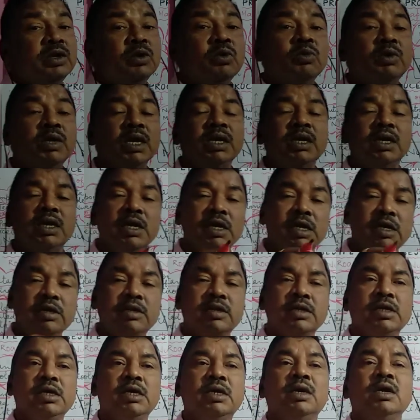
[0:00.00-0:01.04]
you can
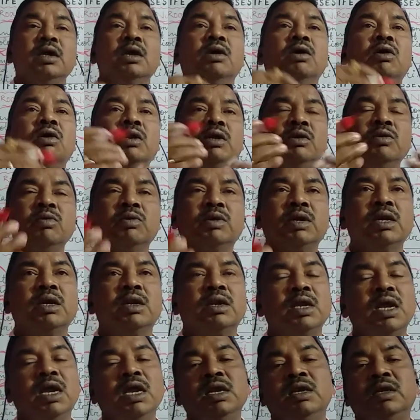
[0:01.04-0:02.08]
answer or you can
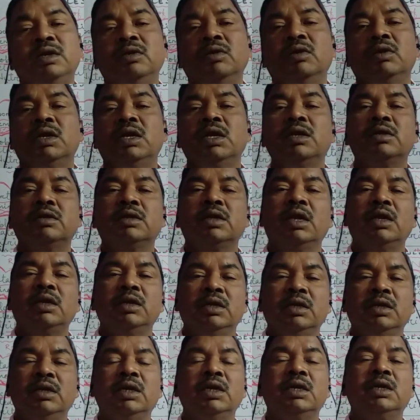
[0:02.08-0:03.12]
write your answer
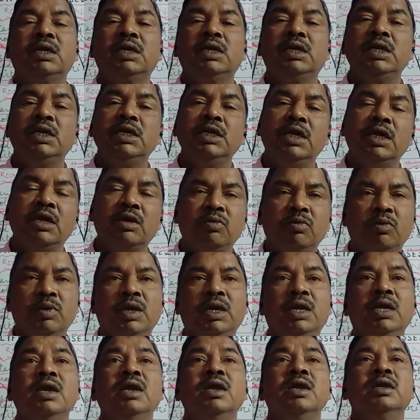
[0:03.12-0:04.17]
in a clear
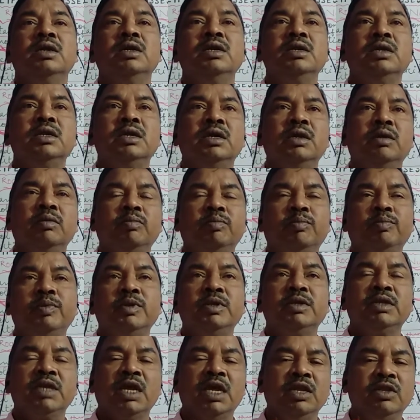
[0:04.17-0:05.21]
way, in a
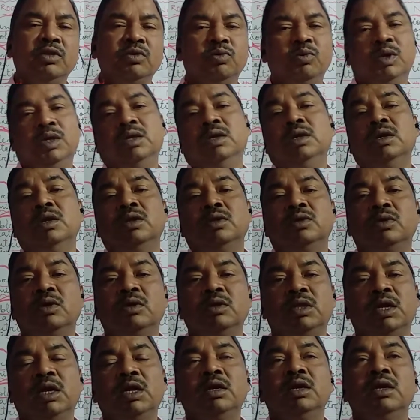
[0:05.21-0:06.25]
precise way, so
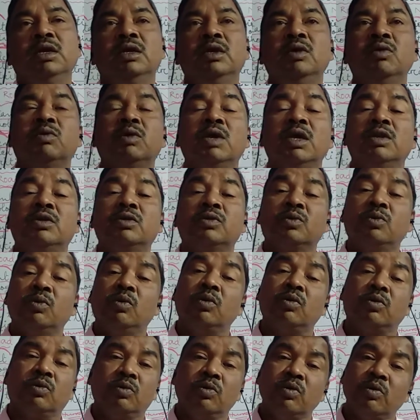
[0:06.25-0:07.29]
that you can
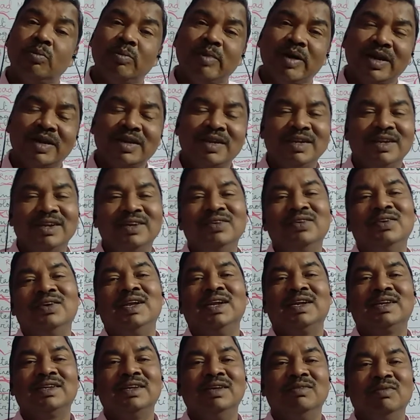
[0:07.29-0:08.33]
score good mark in your
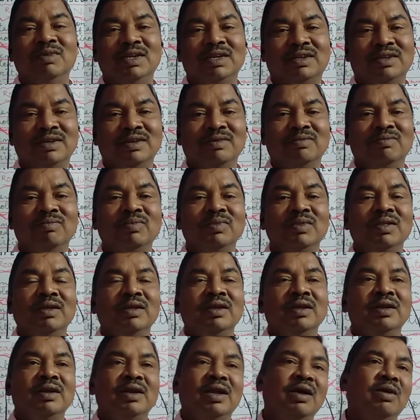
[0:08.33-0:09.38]
examination.
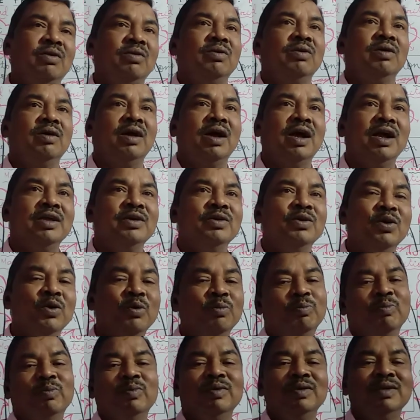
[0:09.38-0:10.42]
Now, I
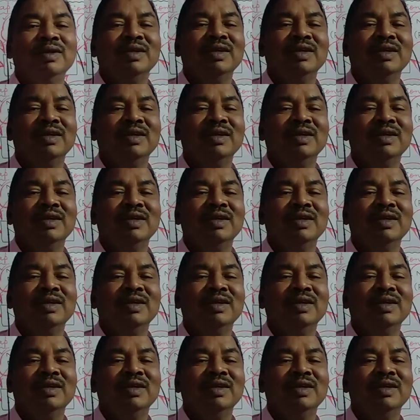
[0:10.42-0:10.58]
hope